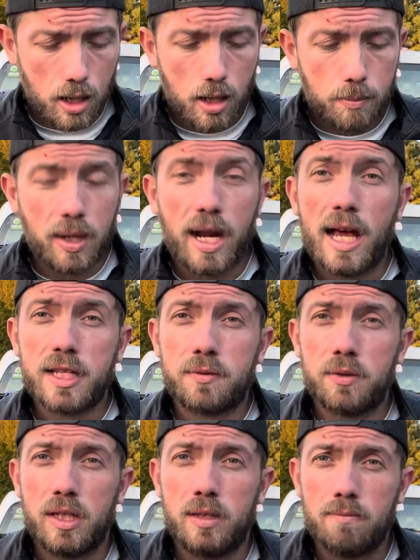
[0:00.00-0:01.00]
But as
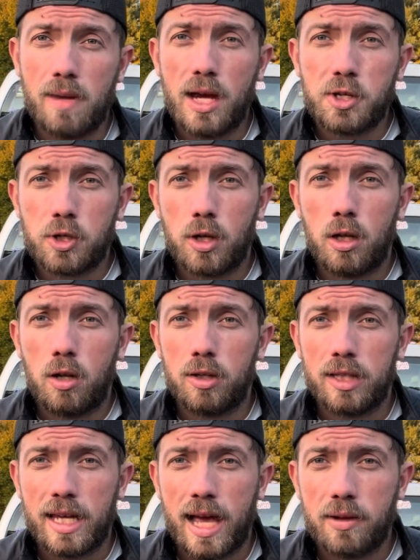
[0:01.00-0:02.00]
for the mesh along
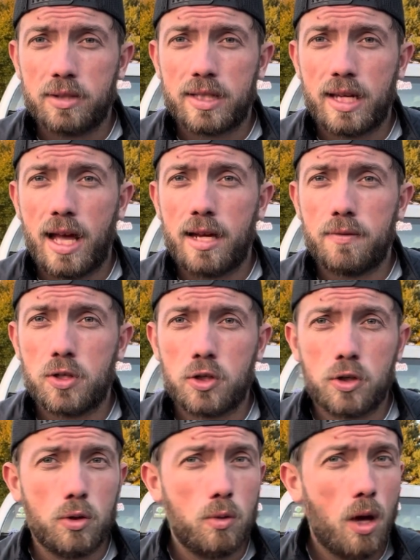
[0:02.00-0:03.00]
the outside of the
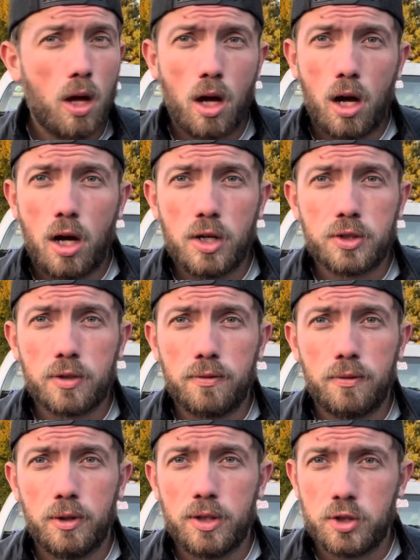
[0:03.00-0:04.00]
shoe, hugs your
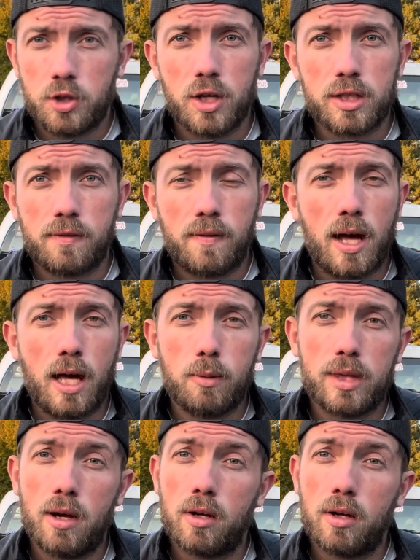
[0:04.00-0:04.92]
foot just fine without